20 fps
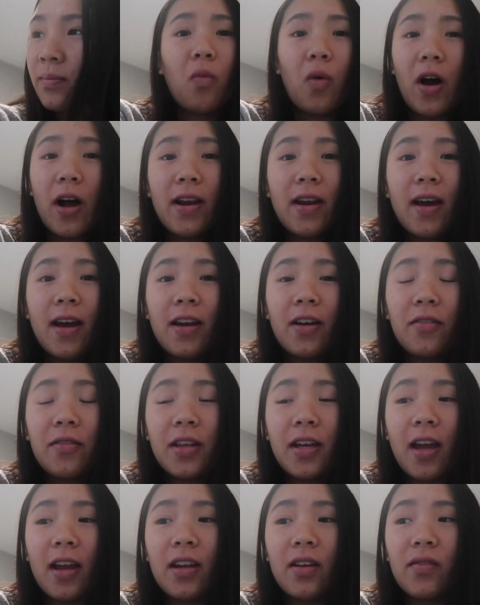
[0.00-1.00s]
One, I don't
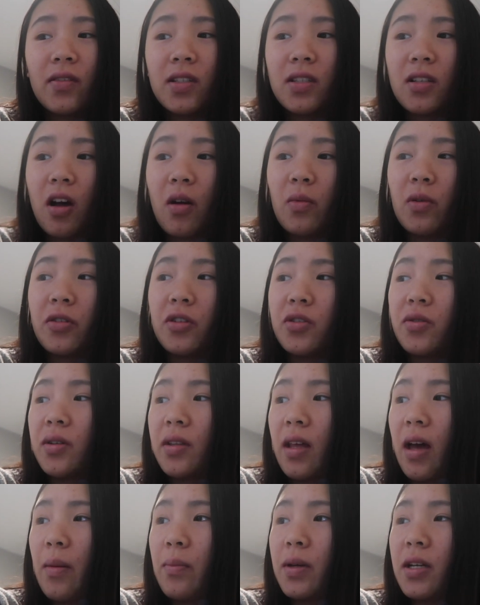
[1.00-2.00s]
think any of us thought we were doing
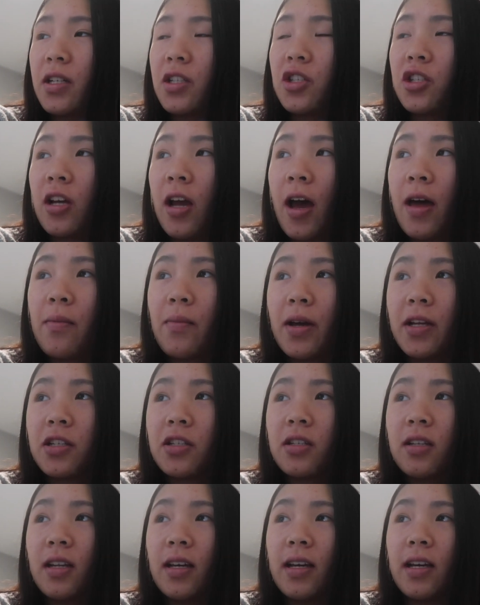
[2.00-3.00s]
that because she hadn't
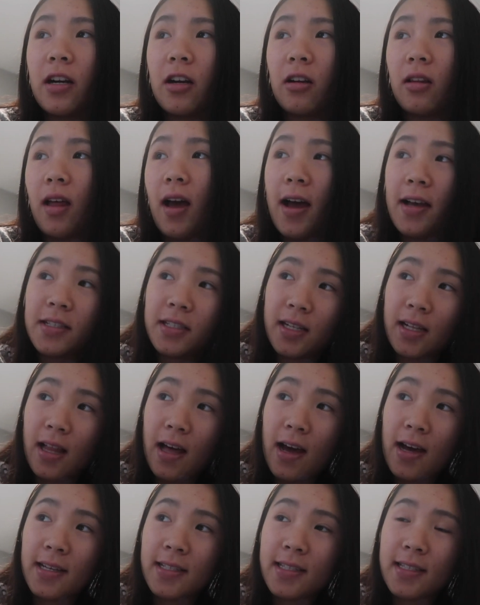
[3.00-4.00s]
mentioned it in our last
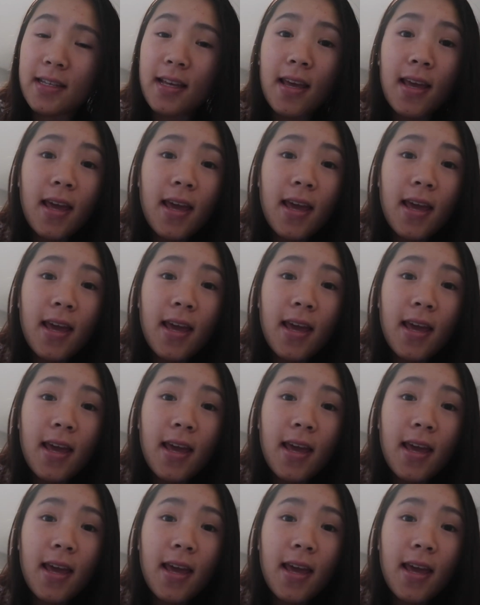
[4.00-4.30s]
class,